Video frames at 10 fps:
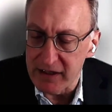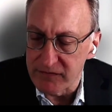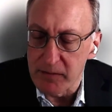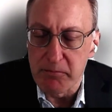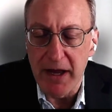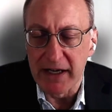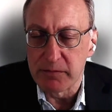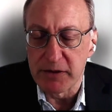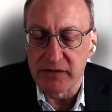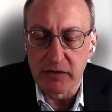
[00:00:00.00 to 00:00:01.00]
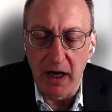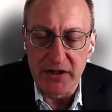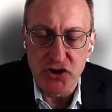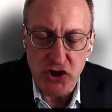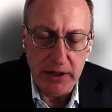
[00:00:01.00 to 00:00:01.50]
negative impact, but
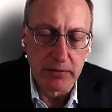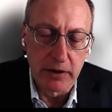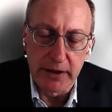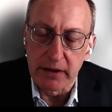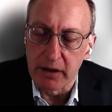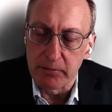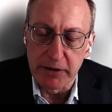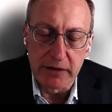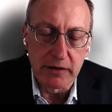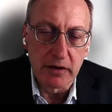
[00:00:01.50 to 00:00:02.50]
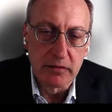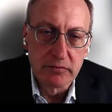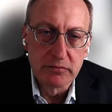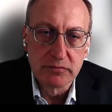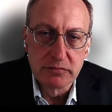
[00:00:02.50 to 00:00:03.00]
it's not generally a big deal.